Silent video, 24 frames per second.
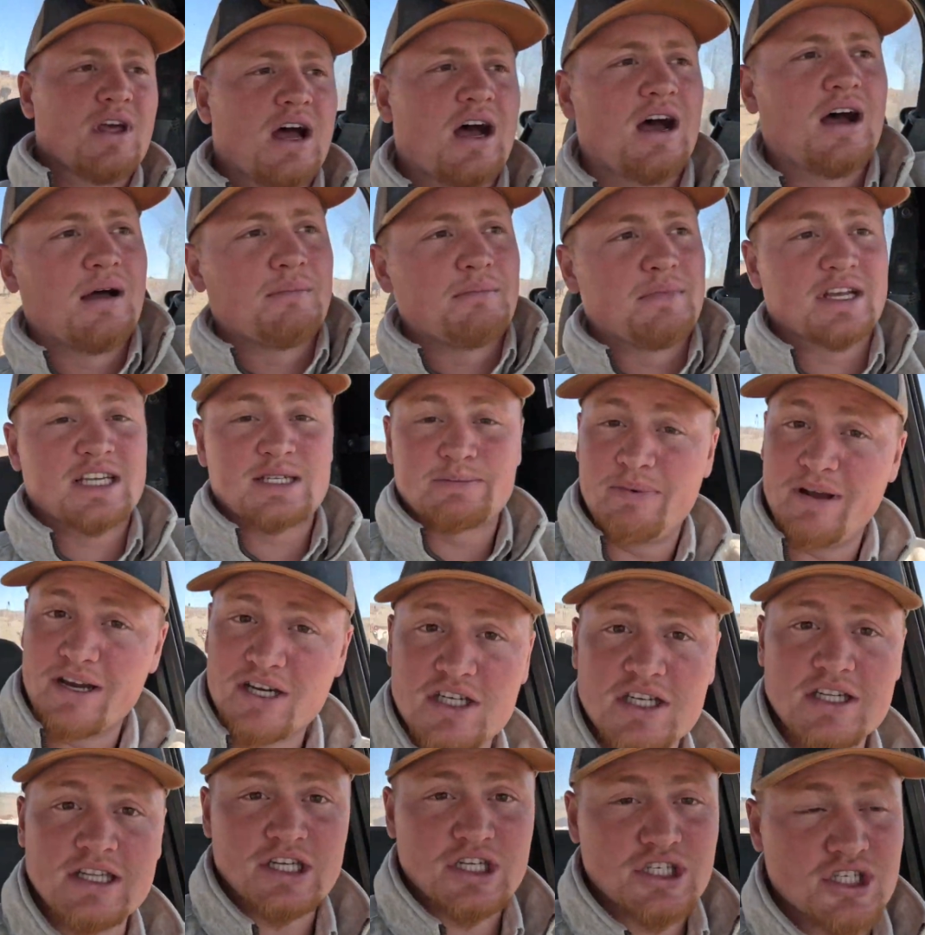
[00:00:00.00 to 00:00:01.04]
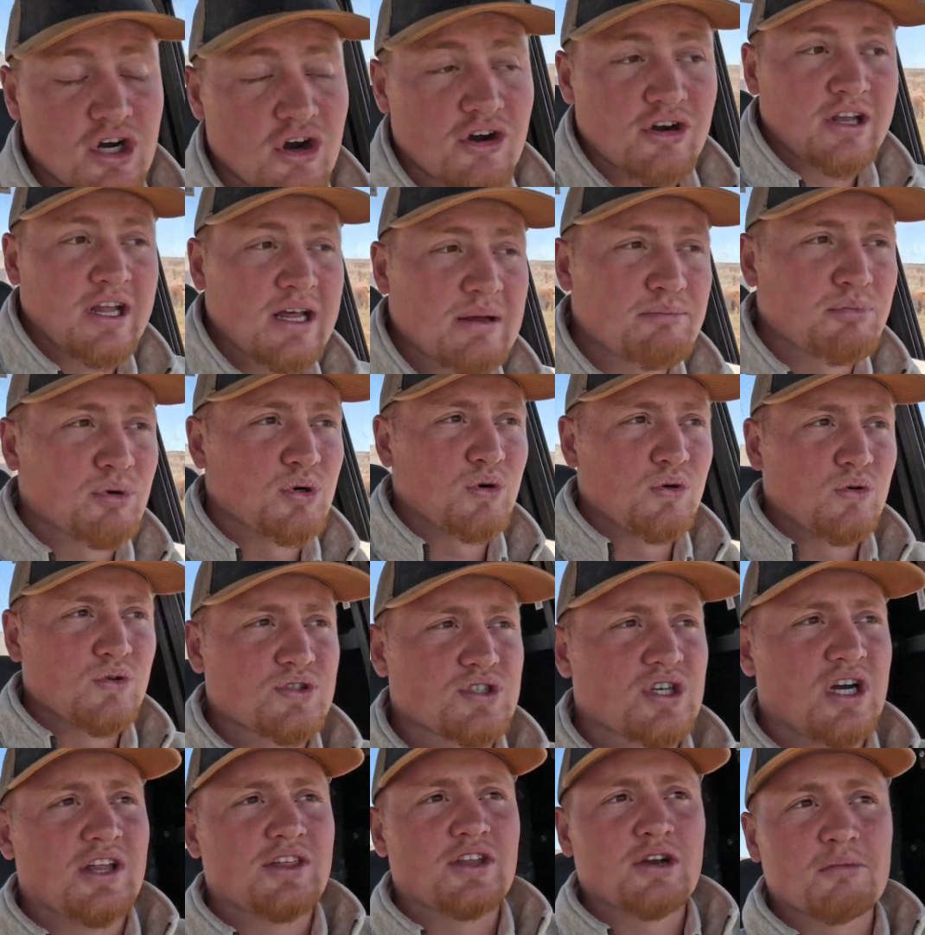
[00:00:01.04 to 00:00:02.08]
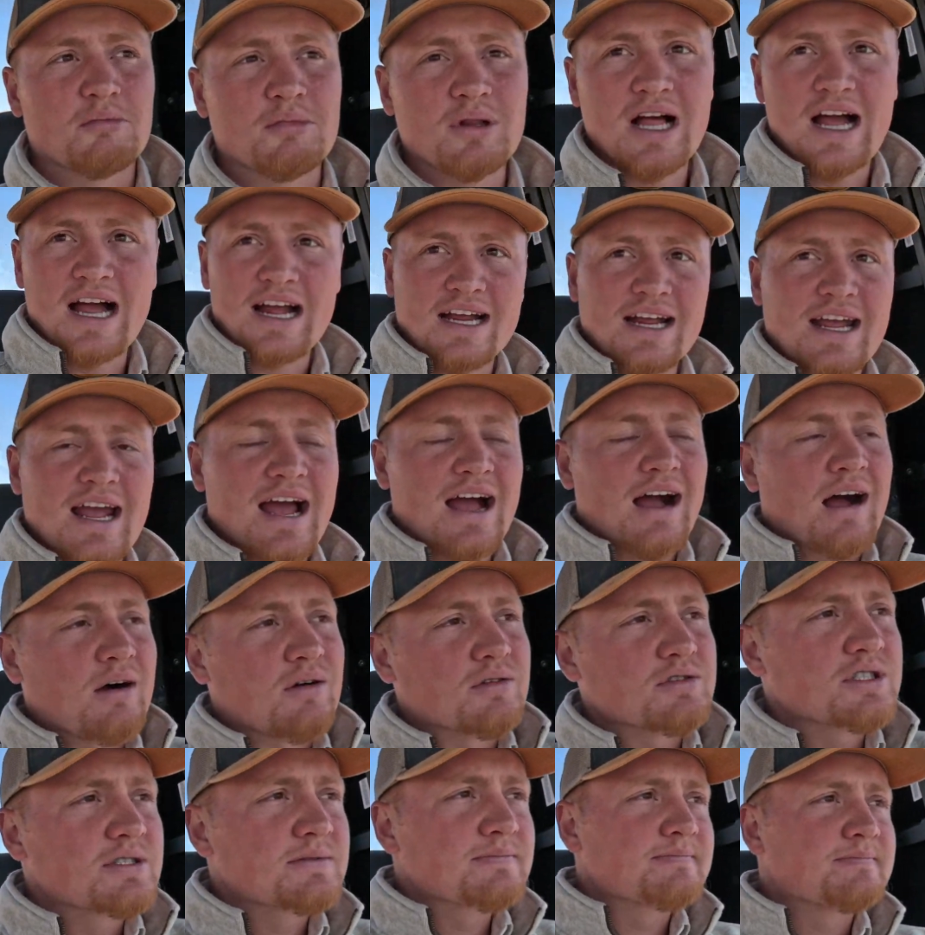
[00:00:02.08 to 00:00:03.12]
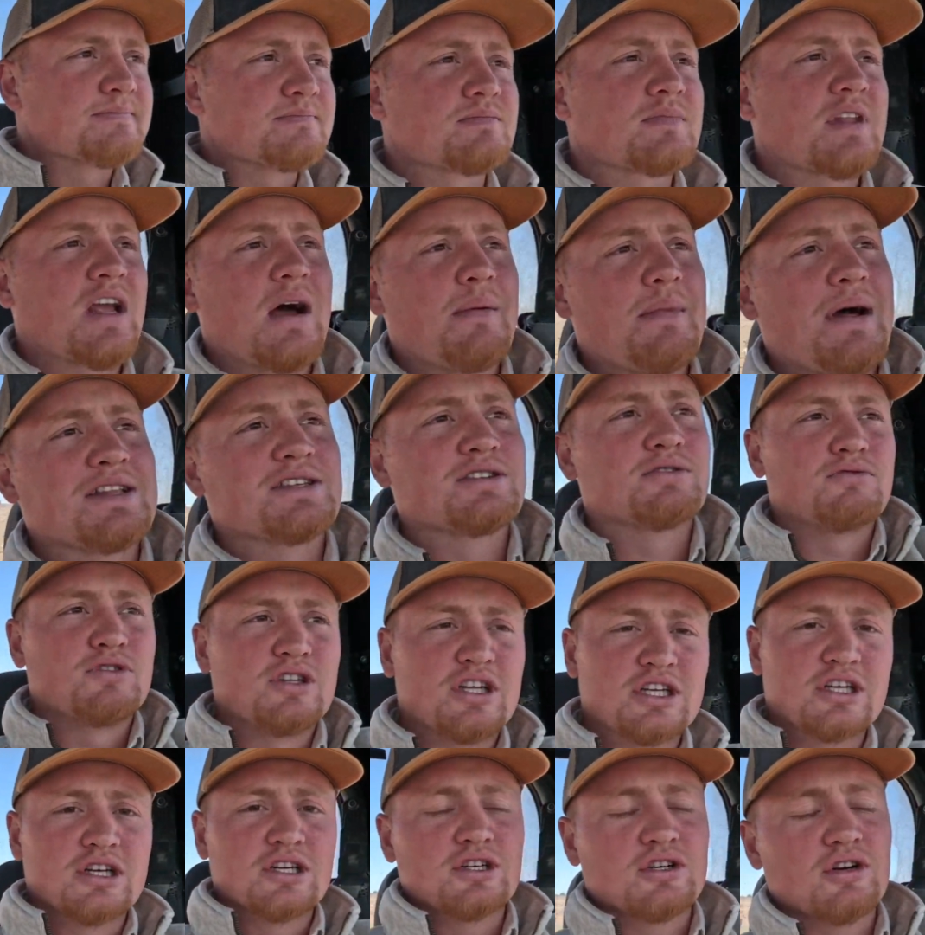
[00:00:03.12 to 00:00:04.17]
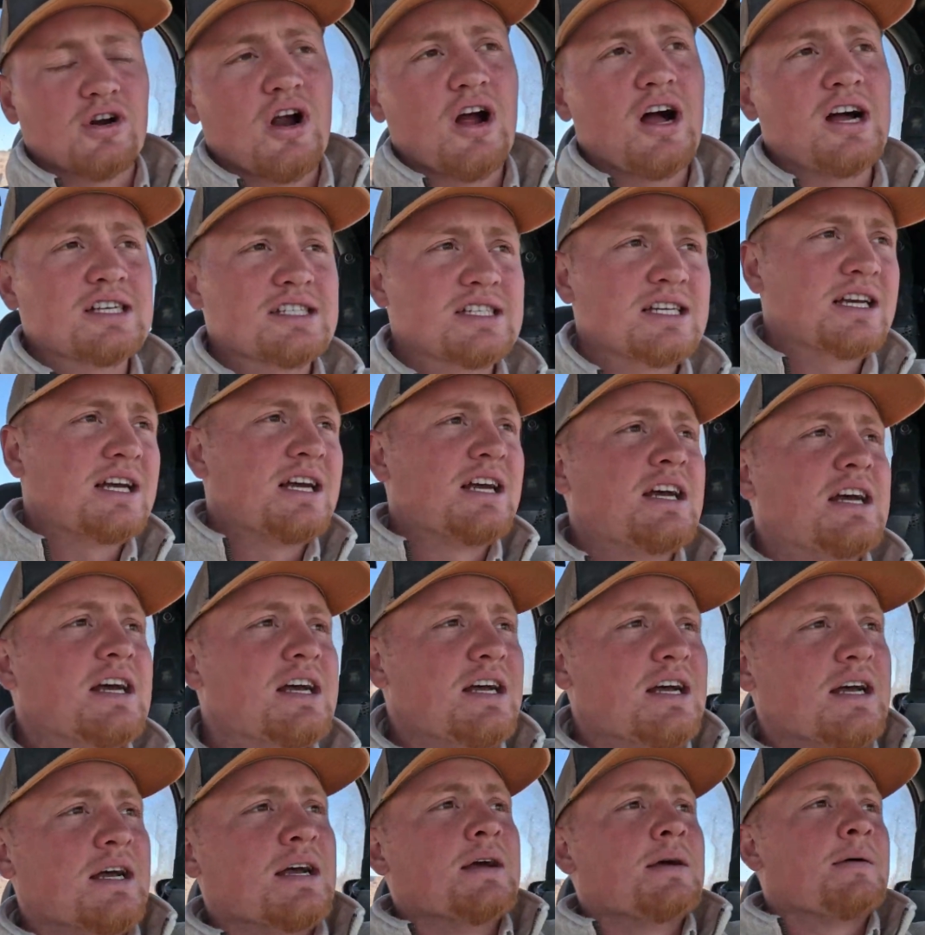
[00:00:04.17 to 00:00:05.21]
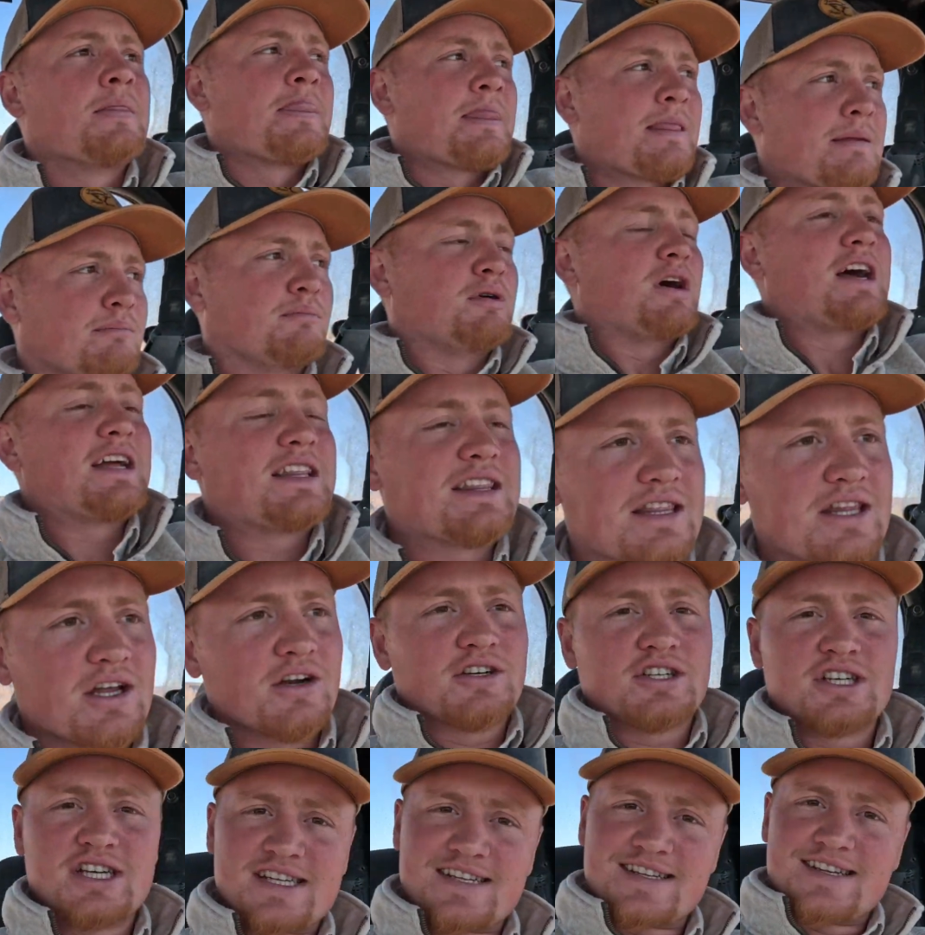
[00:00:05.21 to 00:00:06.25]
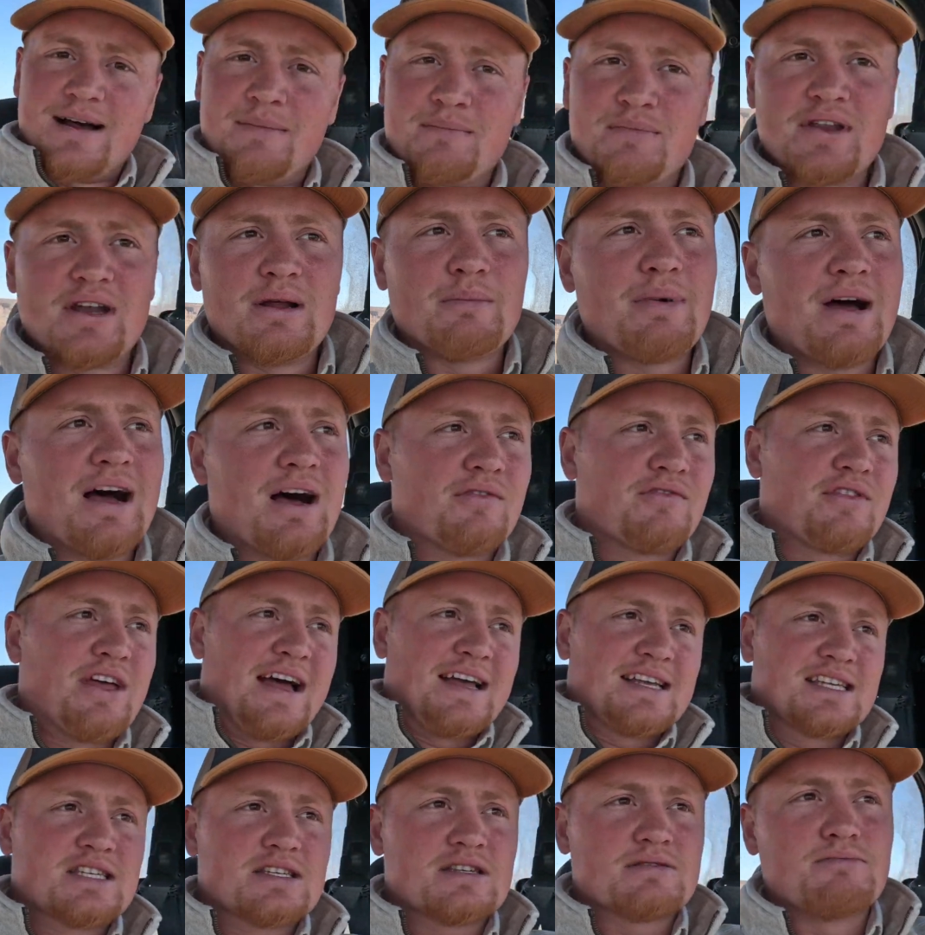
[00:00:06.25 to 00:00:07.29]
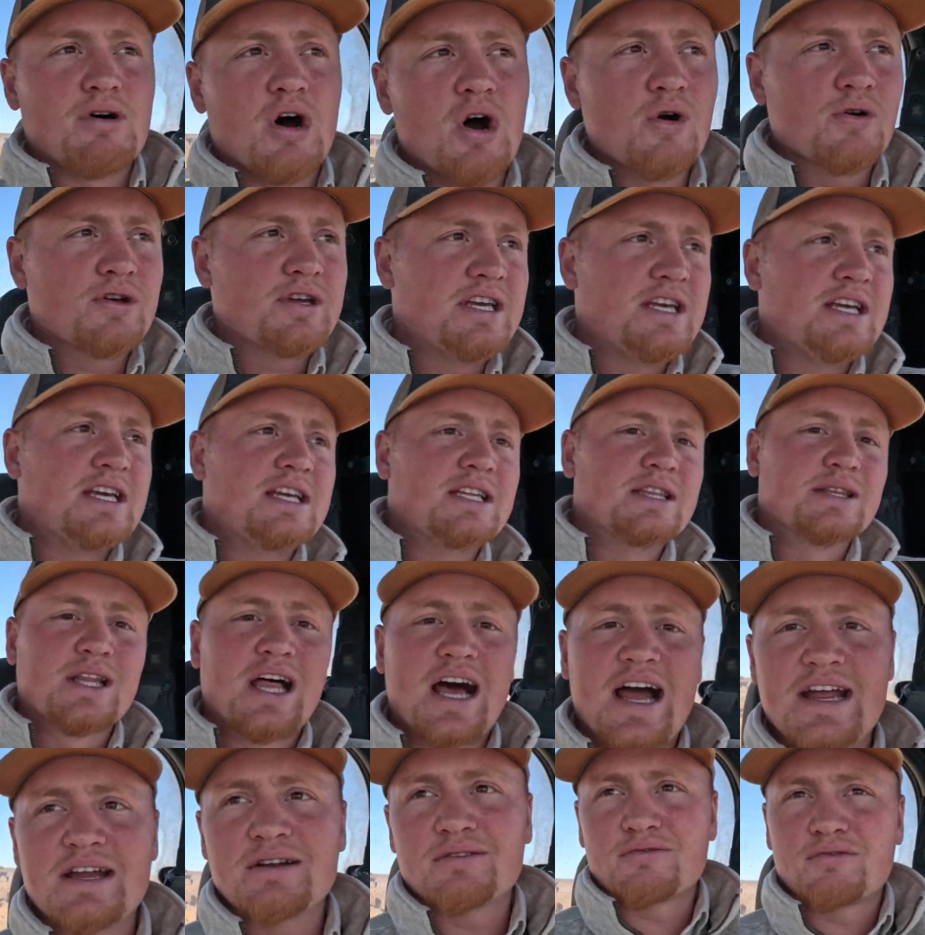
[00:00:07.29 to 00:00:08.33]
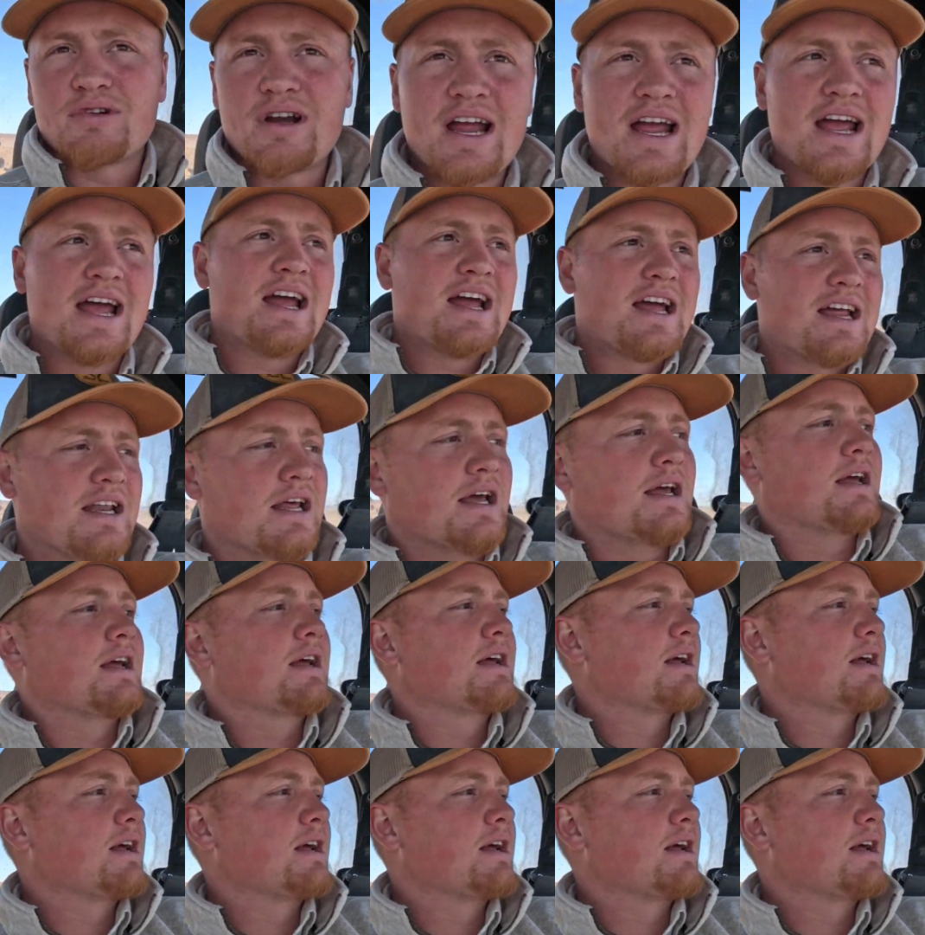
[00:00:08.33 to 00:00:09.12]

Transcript: especially the Charolais bulls on their black cows. That's a really good cross. But there's just something about that smoky, light red,